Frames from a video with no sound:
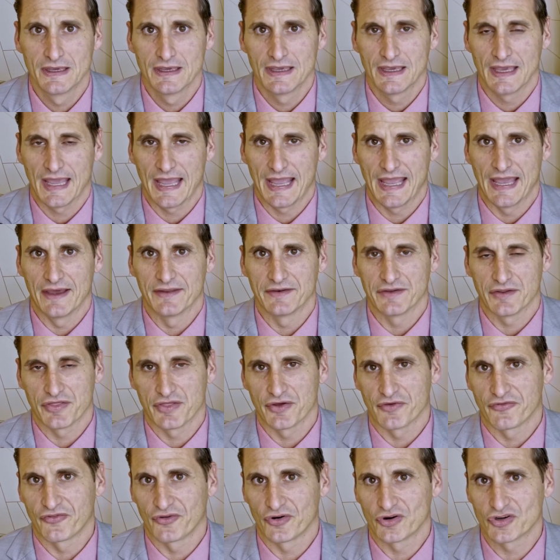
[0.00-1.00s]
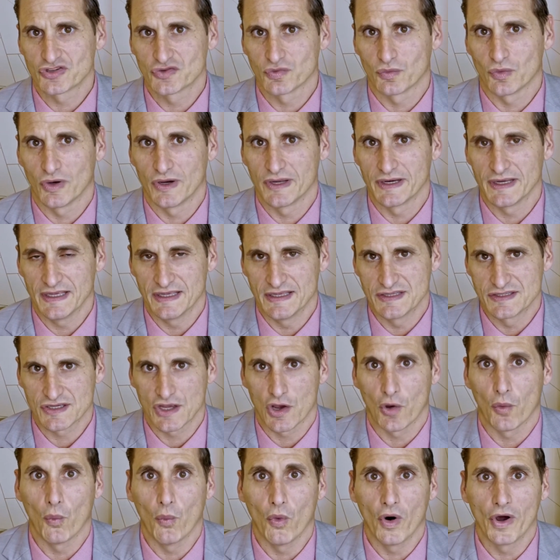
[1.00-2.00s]
And the first one is a
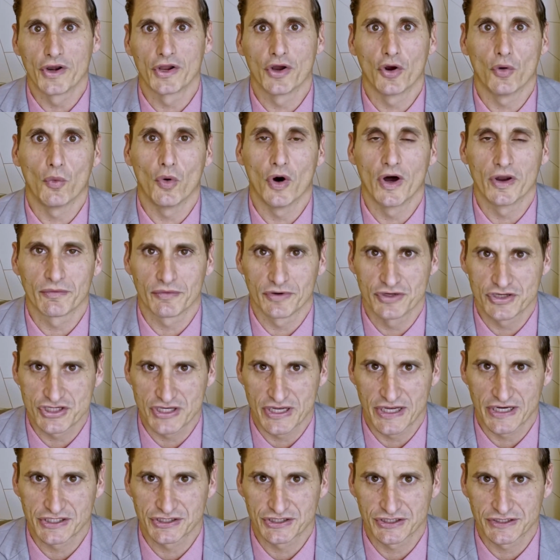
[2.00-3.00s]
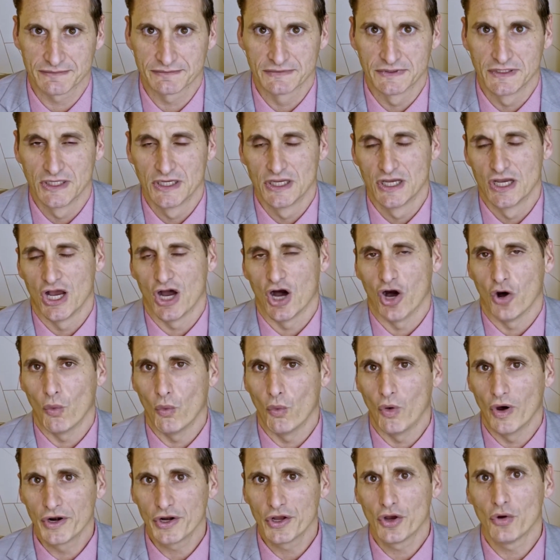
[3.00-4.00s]
101 rejection. A
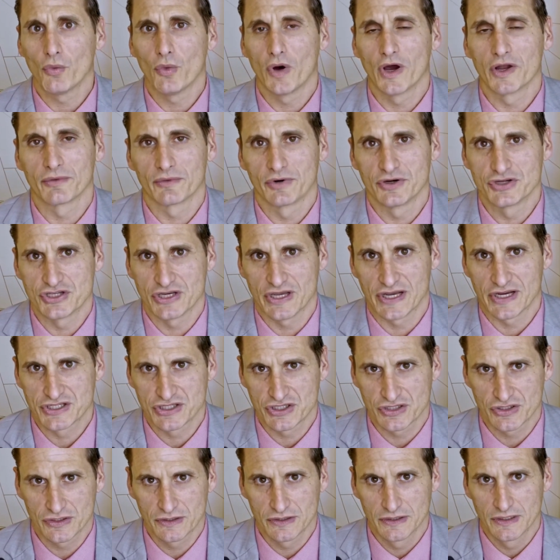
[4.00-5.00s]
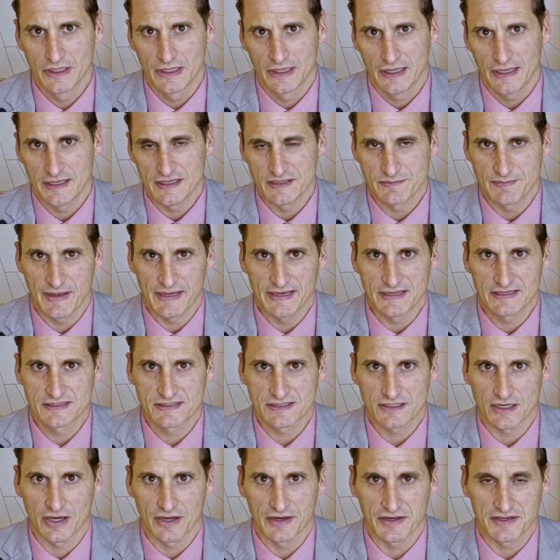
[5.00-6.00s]
101 rejection is based
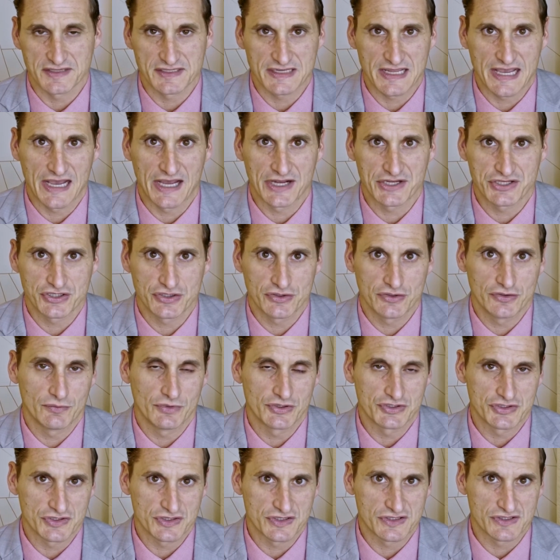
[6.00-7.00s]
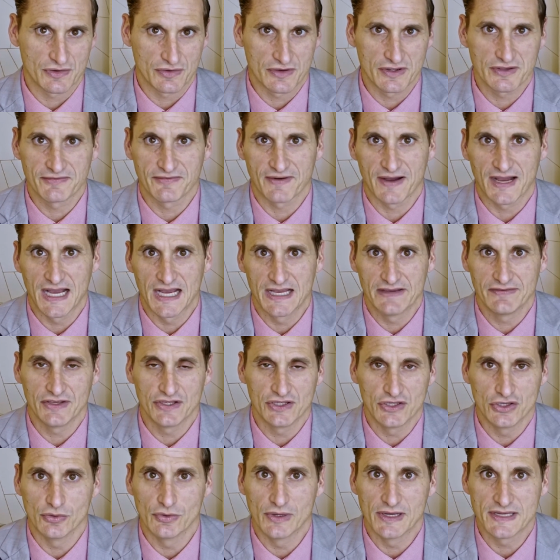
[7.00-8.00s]
on a statute which is 35
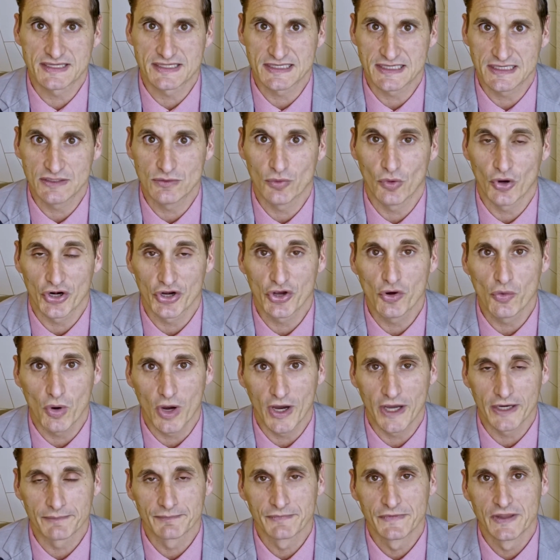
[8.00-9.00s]
USC 101.